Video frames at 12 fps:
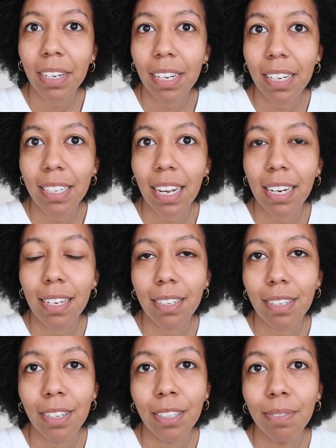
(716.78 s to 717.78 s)
Very excited
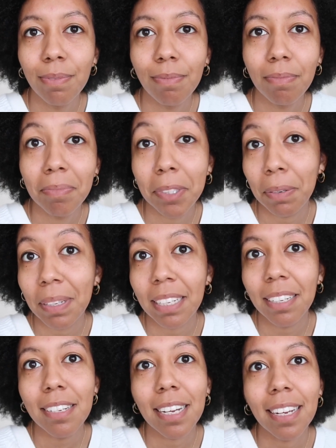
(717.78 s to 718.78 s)
to see what that looks